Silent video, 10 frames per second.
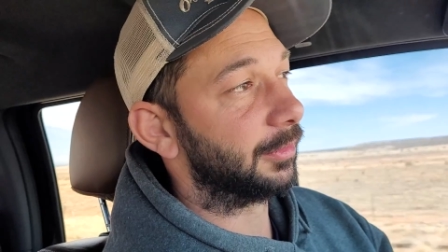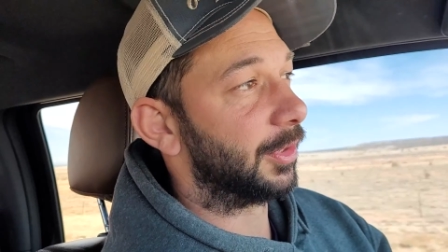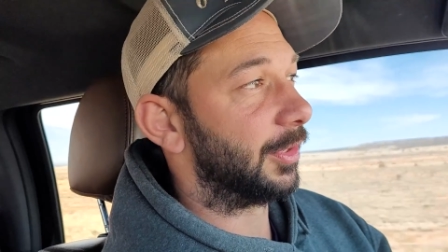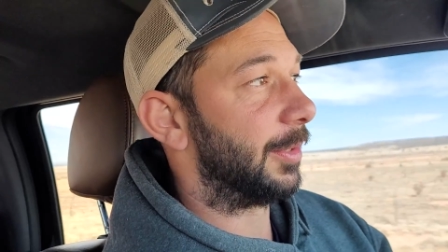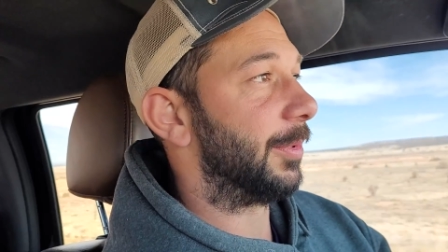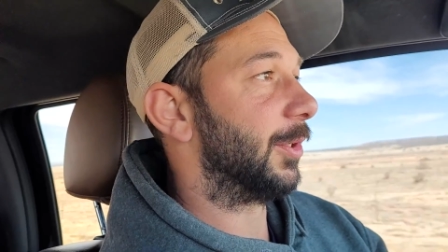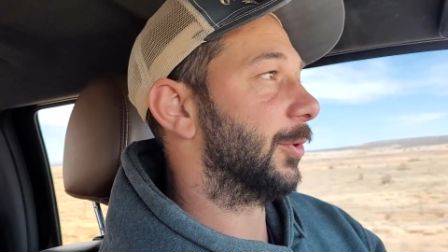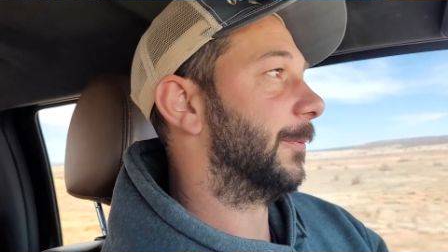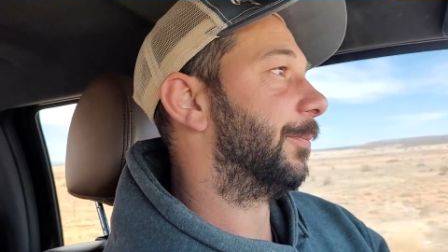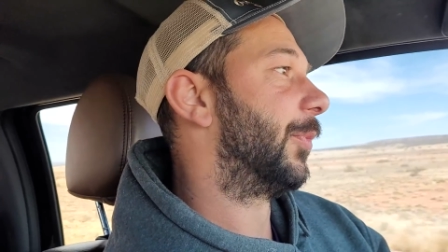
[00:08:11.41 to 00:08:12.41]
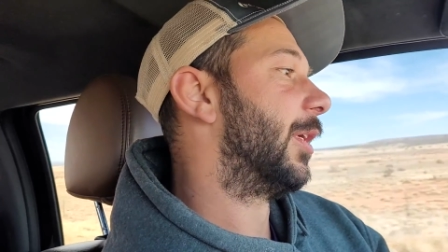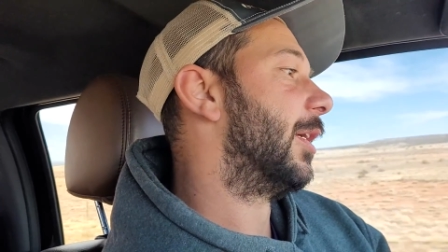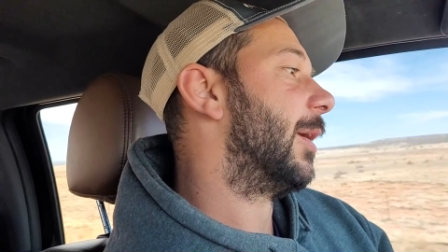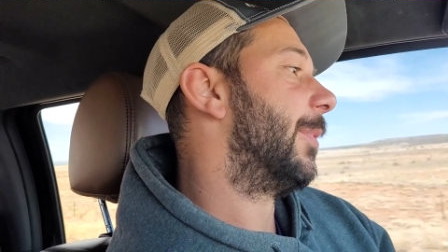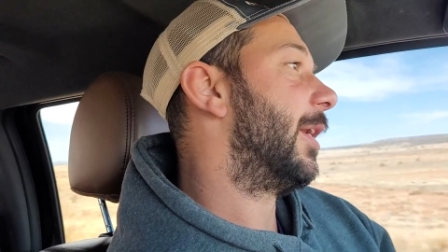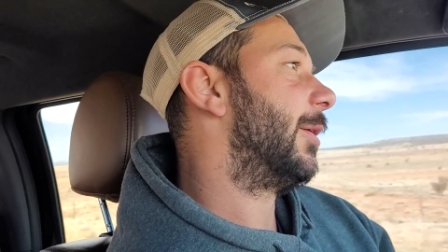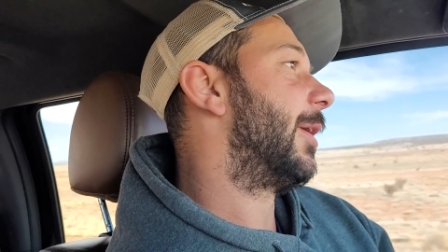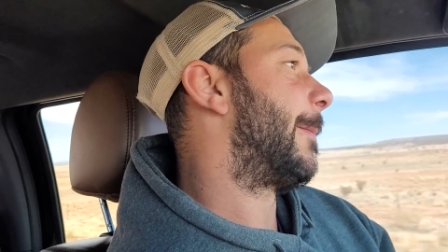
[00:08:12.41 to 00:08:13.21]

So that'd be cool. But anyway,